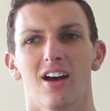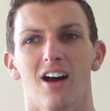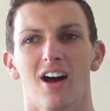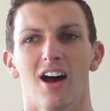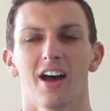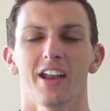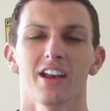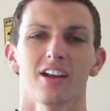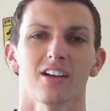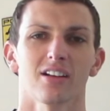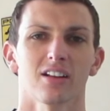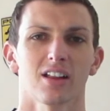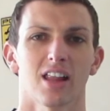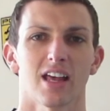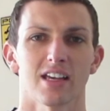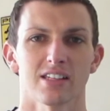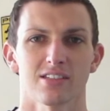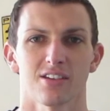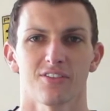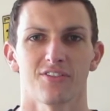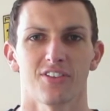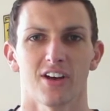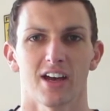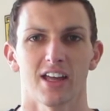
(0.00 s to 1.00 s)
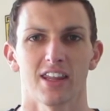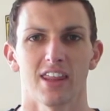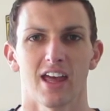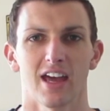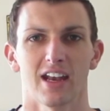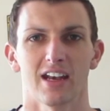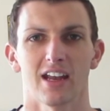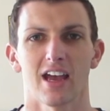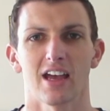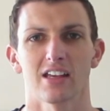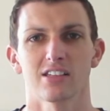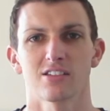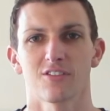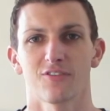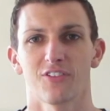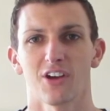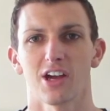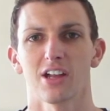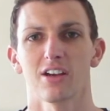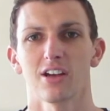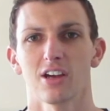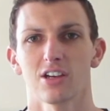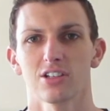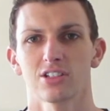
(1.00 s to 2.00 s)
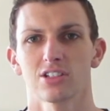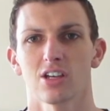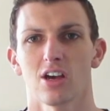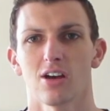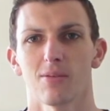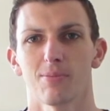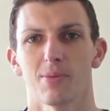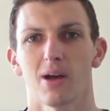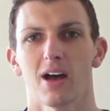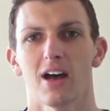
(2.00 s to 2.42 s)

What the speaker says: I don't classify that as Photoshop.